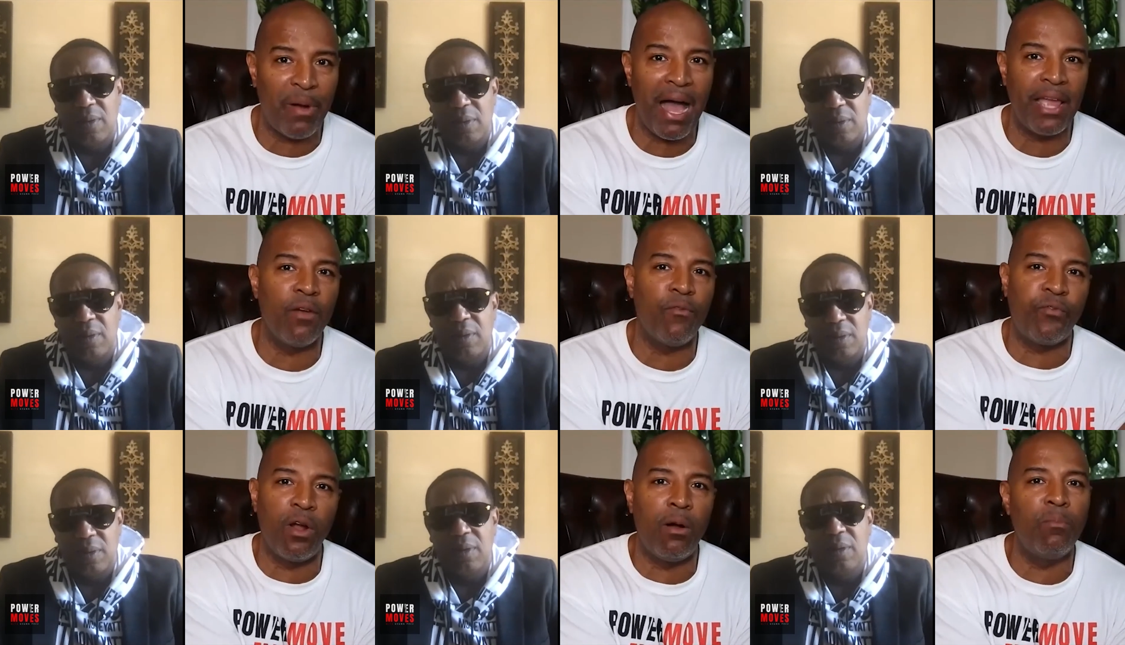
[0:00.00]
Speaker 1: from
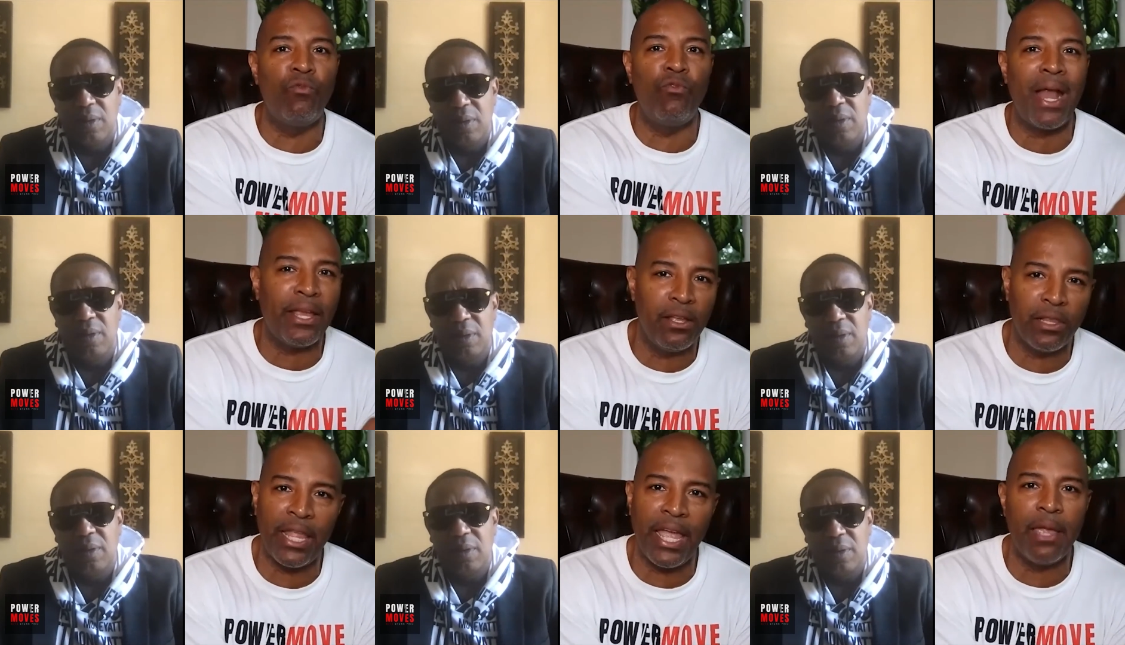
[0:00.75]
record
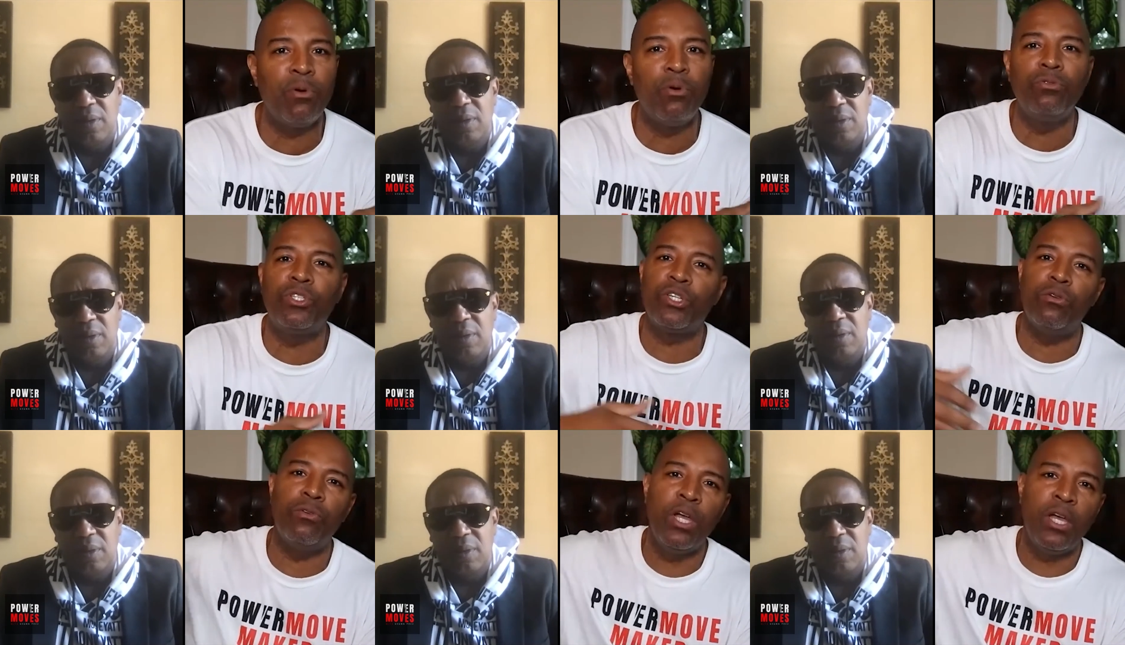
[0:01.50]
label to
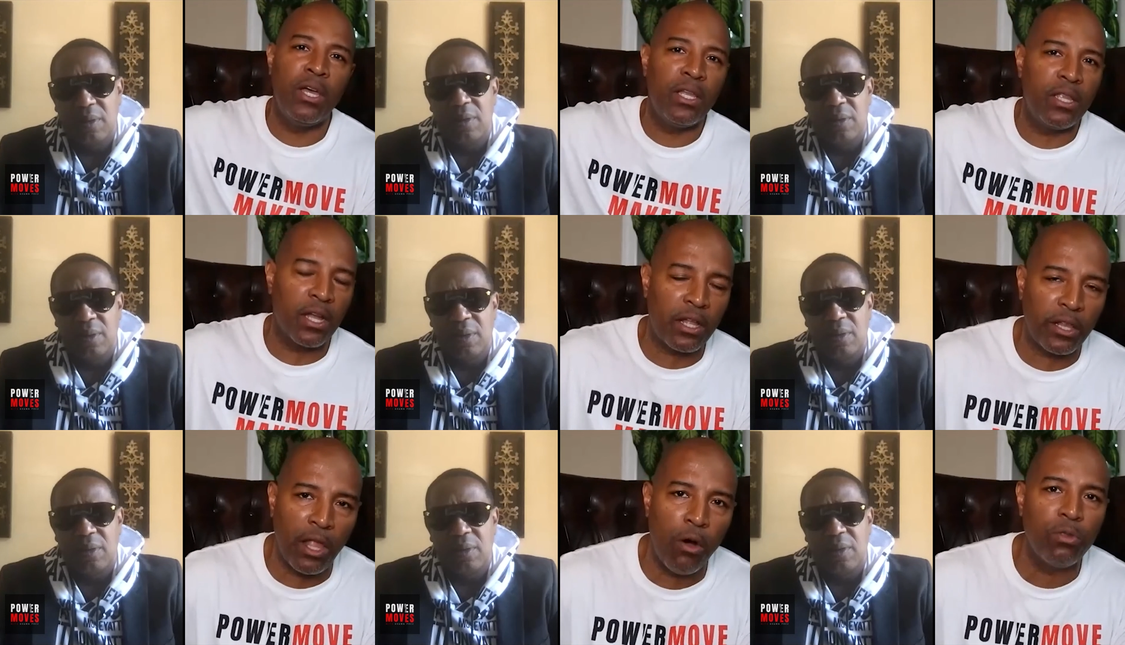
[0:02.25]
the
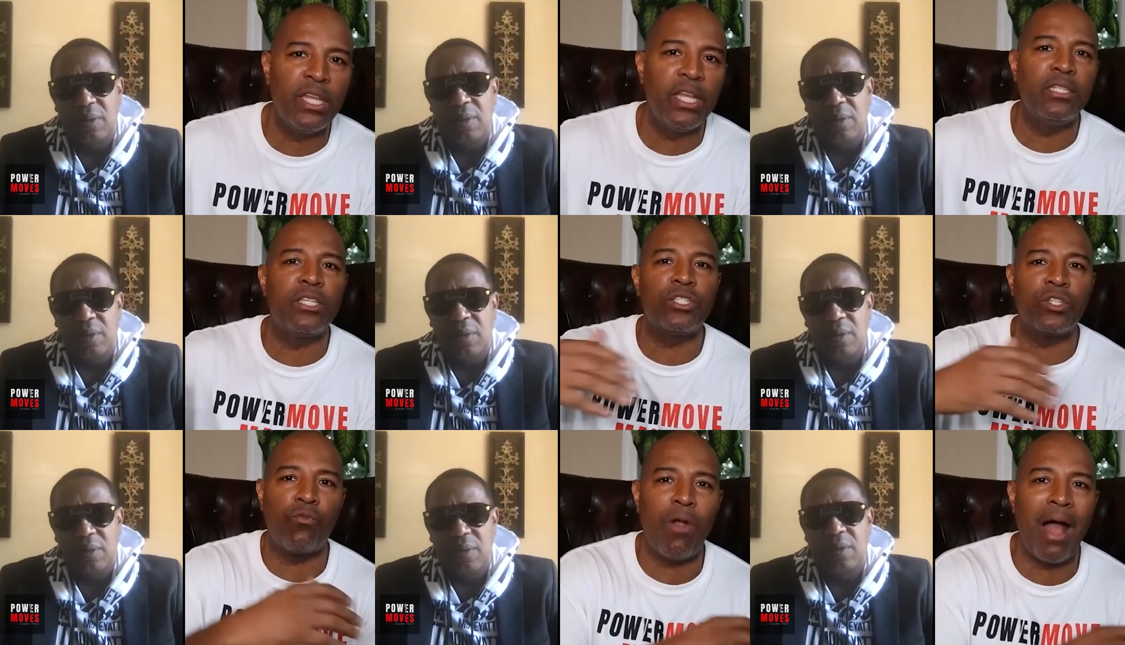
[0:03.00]
clothing to
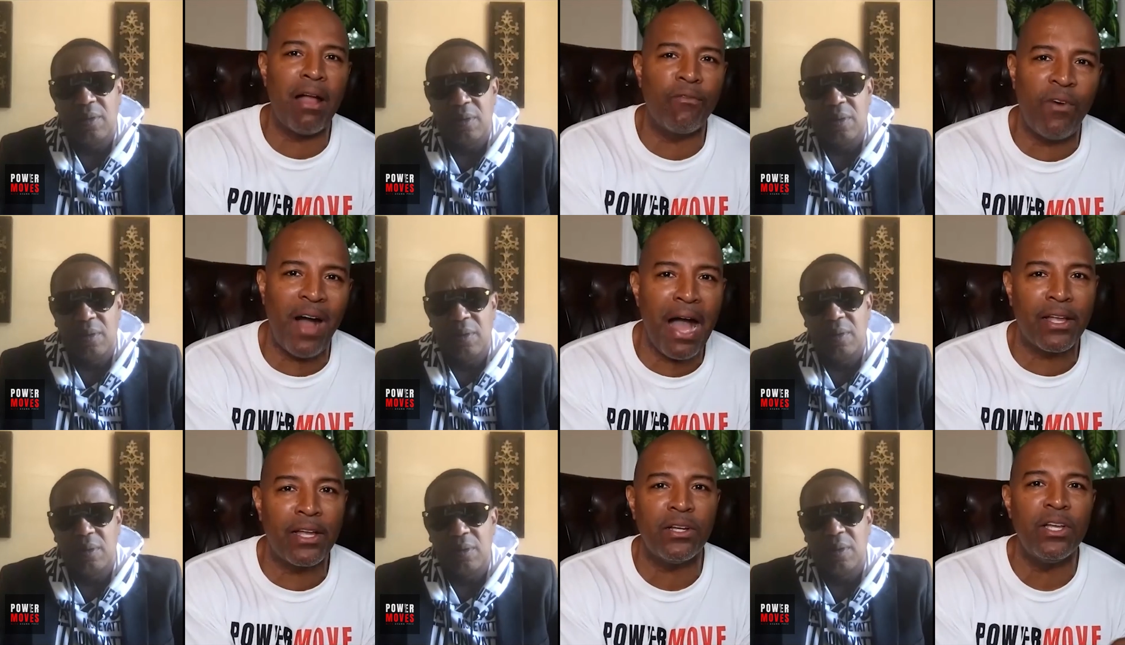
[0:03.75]
Ciroc vodka.
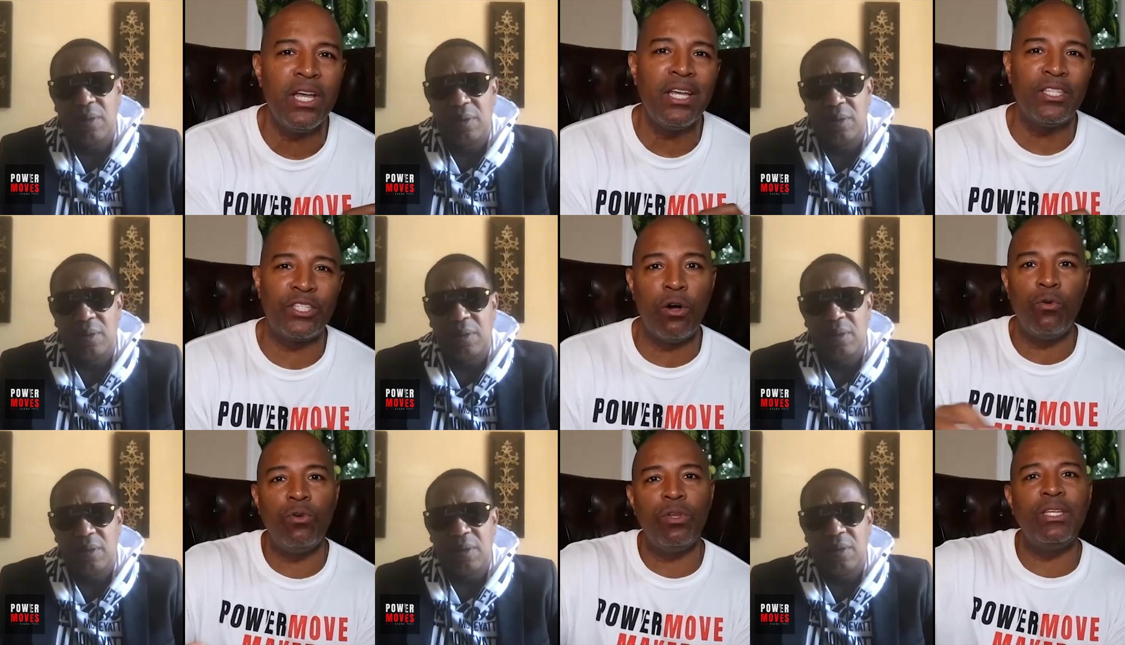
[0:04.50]
So
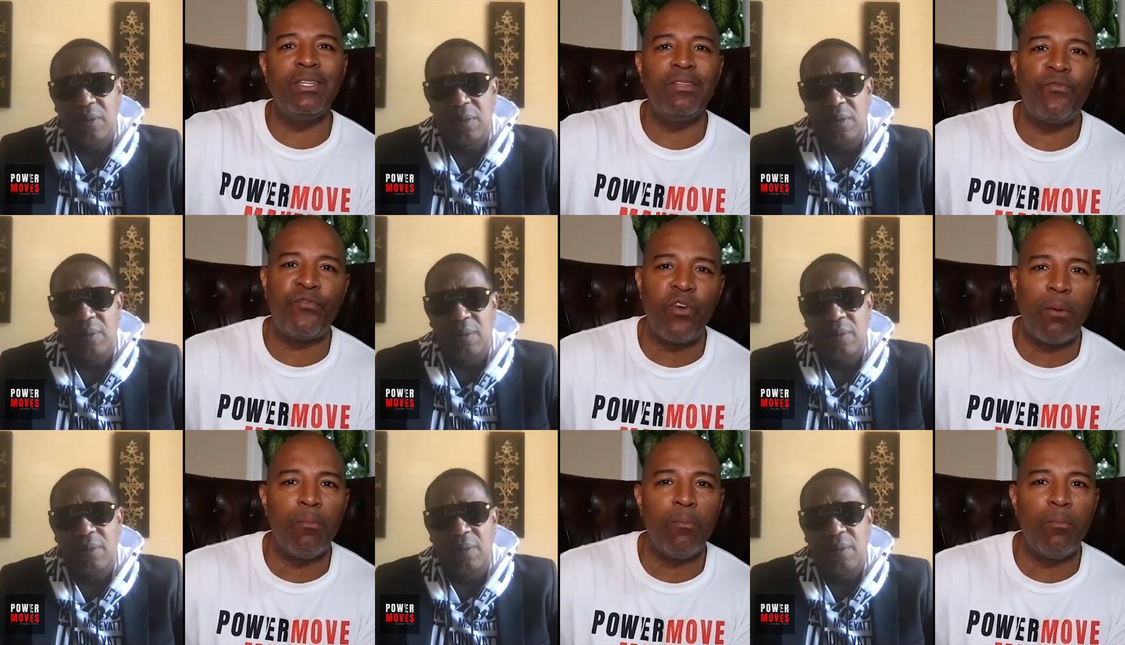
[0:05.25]
from